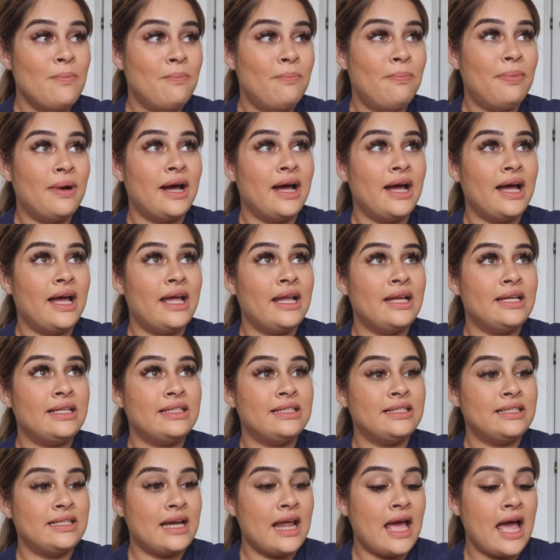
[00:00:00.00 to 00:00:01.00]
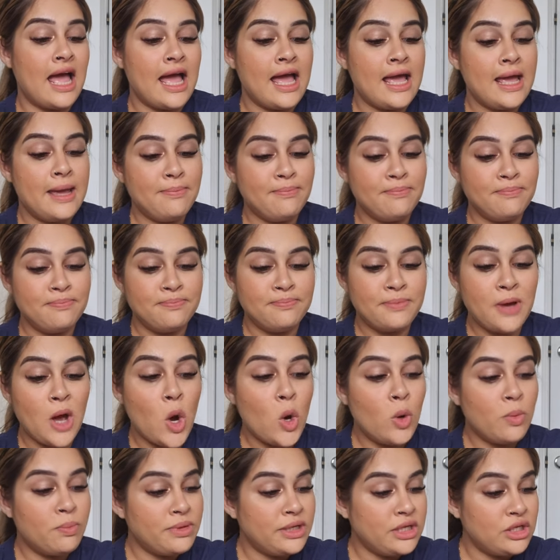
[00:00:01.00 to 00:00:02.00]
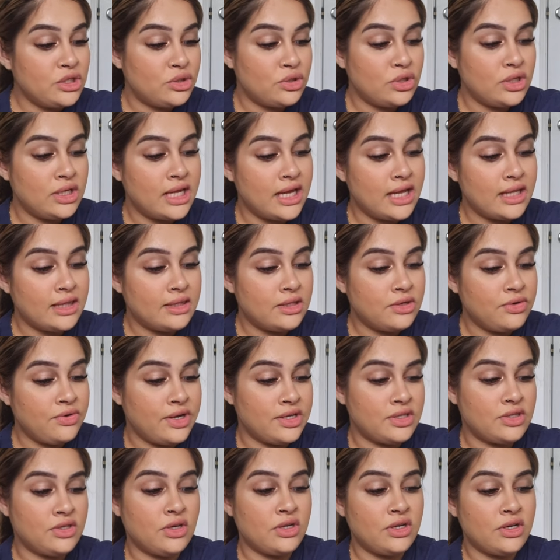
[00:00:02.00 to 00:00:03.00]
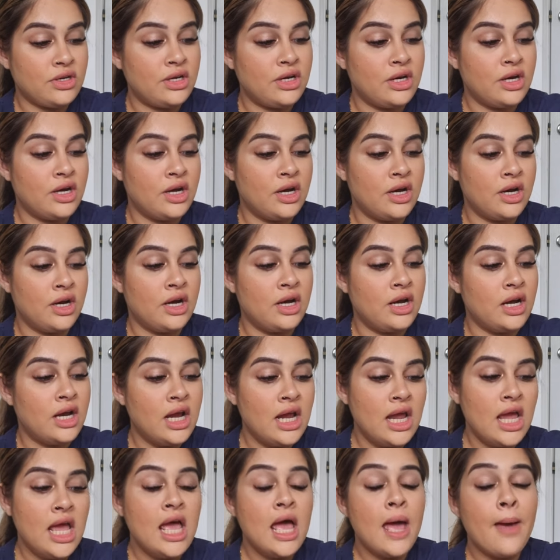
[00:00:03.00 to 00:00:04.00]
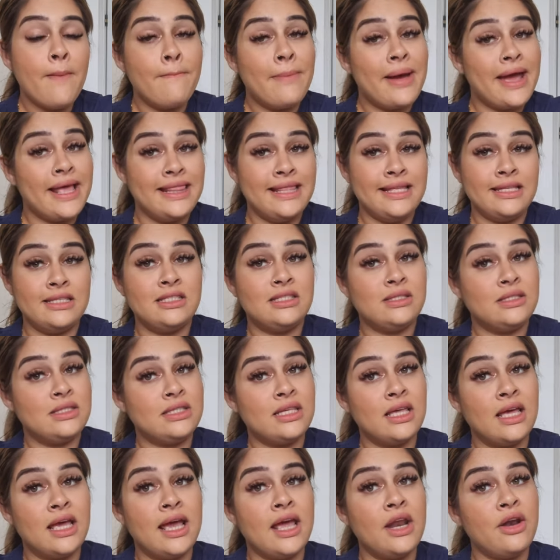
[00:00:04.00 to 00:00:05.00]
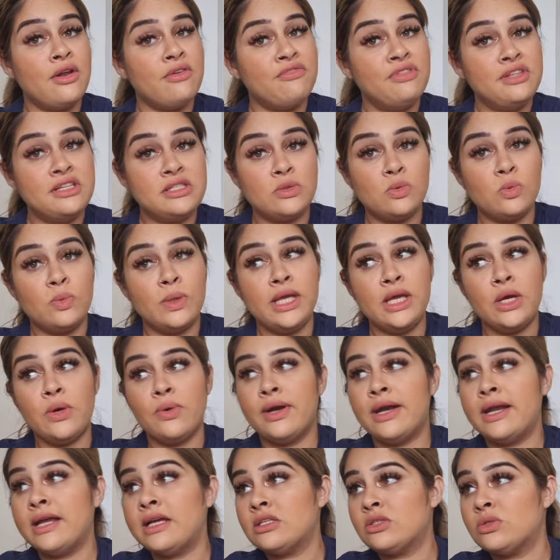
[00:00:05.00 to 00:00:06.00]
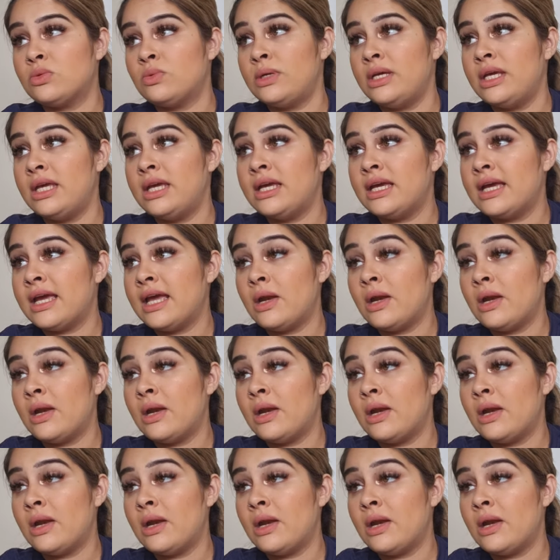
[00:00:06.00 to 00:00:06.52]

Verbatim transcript: But I'm hoping to get the dresser by this end of this week or next week.